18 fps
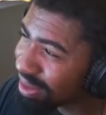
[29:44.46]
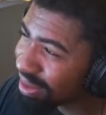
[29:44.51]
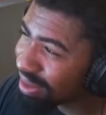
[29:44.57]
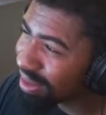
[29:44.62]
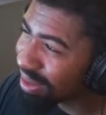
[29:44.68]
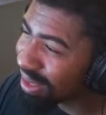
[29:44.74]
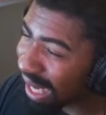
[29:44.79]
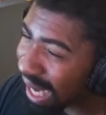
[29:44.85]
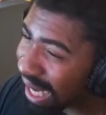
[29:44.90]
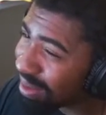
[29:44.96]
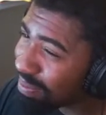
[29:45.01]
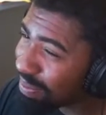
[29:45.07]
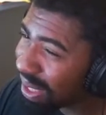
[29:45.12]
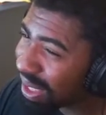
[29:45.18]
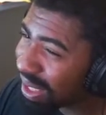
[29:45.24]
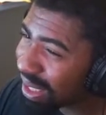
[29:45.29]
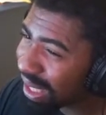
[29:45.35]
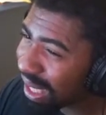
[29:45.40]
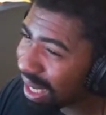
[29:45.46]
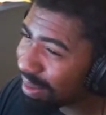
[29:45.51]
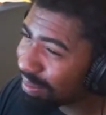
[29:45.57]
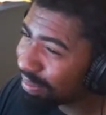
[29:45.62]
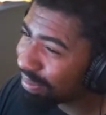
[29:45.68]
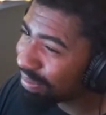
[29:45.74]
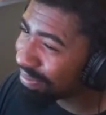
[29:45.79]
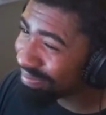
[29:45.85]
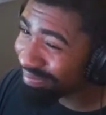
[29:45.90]
Not being in the game?
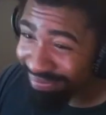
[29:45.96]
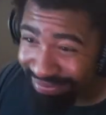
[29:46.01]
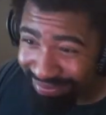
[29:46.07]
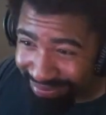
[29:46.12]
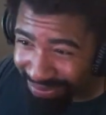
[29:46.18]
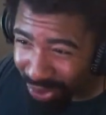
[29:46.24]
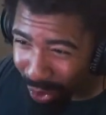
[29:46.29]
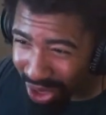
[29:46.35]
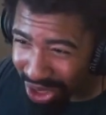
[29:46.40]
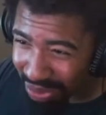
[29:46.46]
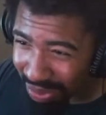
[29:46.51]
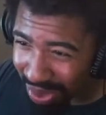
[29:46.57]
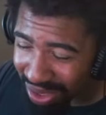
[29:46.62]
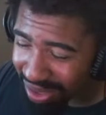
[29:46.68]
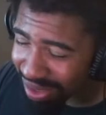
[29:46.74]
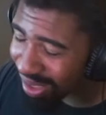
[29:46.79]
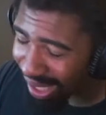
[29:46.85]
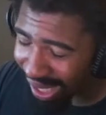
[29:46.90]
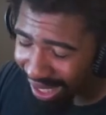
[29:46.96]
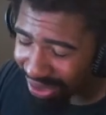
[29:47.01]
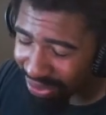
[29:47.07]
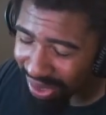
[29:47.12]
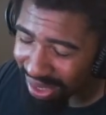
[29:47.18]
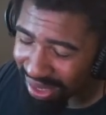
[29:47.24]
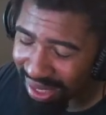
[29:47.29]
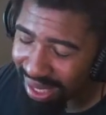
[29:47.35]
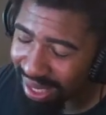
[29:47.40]
Question marks? I don't
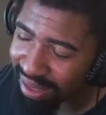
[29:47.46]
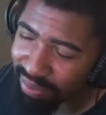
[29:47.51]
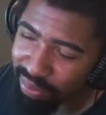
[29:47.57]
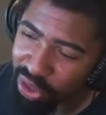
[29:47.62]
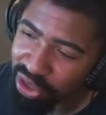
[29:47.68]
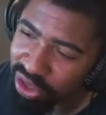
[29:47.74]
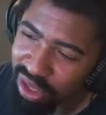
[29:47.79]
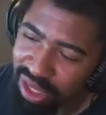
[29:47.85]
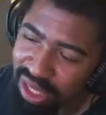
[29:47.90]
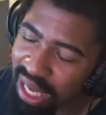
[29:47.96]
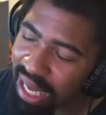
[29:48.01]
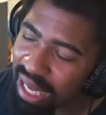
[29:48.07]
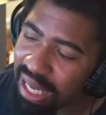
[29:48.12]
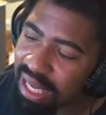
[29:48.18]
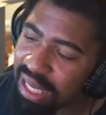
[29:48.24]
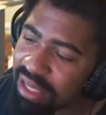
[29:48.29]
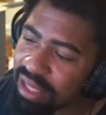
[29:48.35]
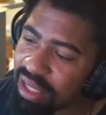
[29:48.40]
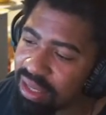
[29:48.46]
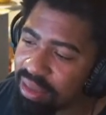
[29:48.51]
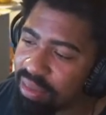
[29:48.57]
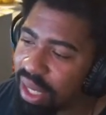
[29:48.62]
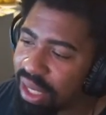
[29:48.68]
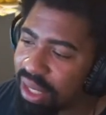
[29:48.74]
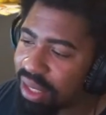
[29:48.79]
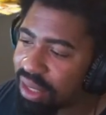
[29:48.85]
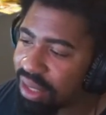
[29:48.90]
get that. Personally, it doesn't make
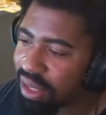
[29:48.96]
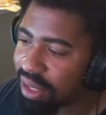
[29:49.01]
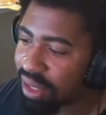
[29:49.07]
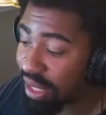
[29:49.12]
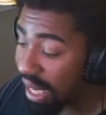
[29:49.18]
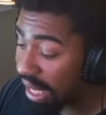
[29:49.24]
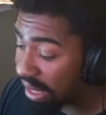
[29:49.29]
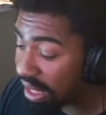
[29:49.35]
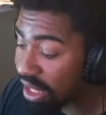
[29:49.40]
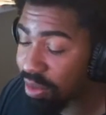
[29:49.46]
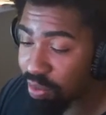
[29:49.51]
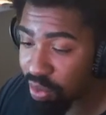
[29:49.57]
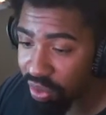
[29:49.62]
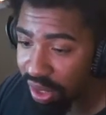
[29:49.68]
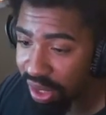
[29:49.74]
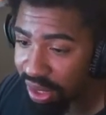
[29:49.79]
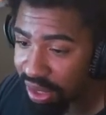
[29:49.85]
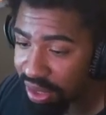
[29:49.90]
any sense at this point.